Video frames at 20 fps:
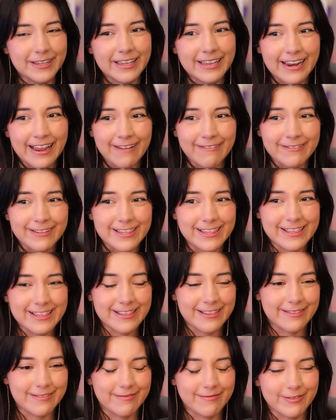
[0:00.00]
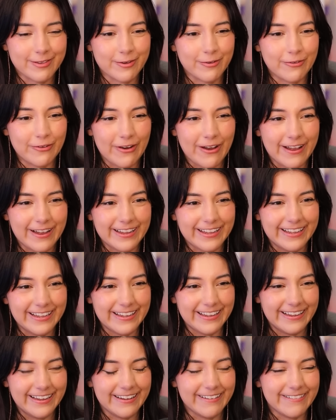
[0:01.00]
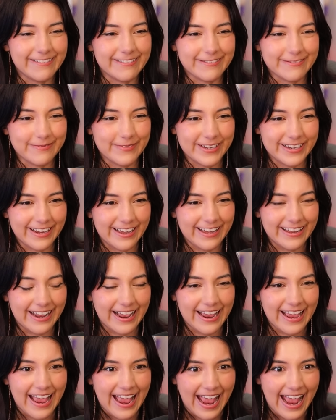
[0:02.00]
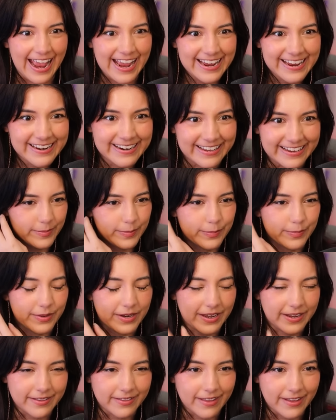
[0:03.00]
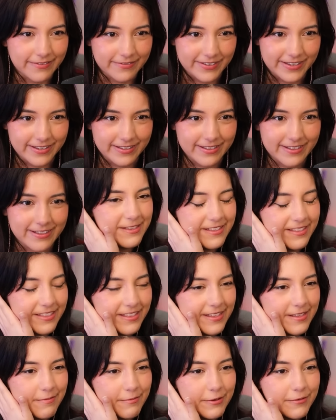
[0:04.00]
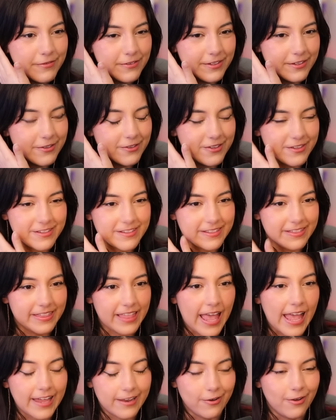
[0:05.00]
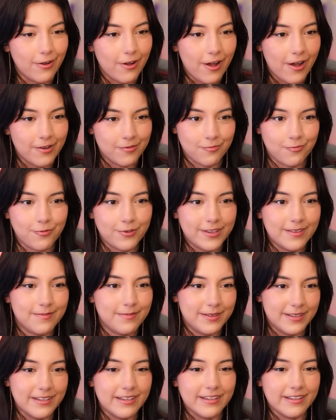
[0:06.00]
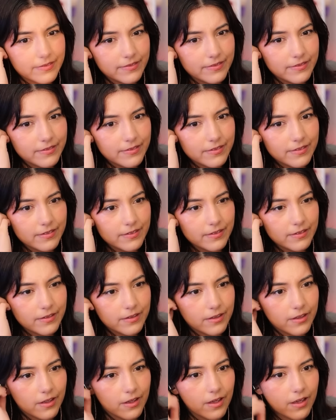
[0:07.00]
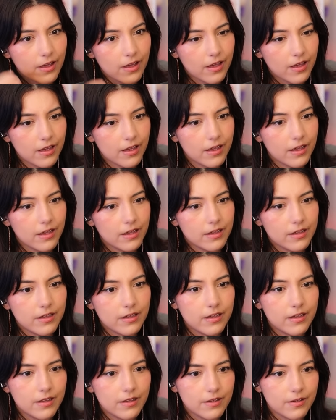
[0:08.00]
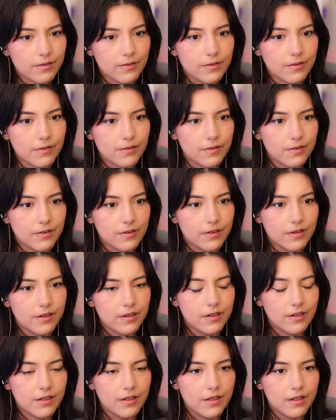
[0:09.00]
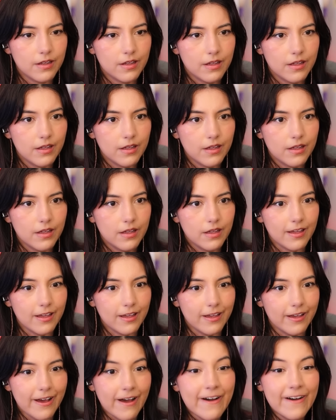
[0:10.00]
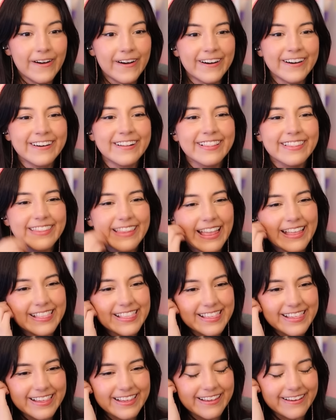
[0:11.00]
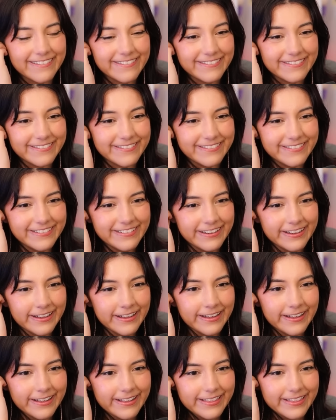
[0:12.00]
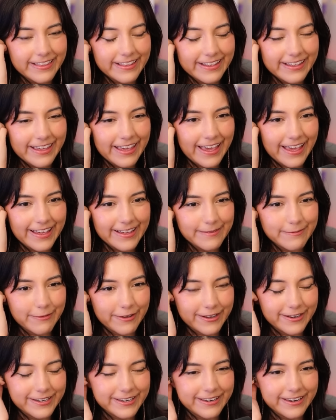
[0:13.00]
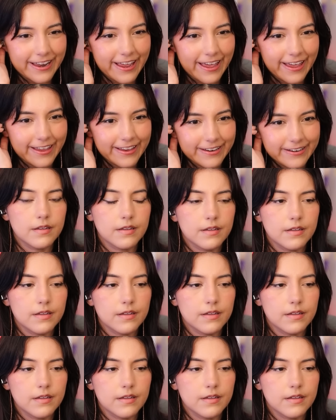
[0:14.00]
at how he's crying. Oh my god, I hate it, but I love it. This movie is just that on repeat. Let's go. The cape on Ned.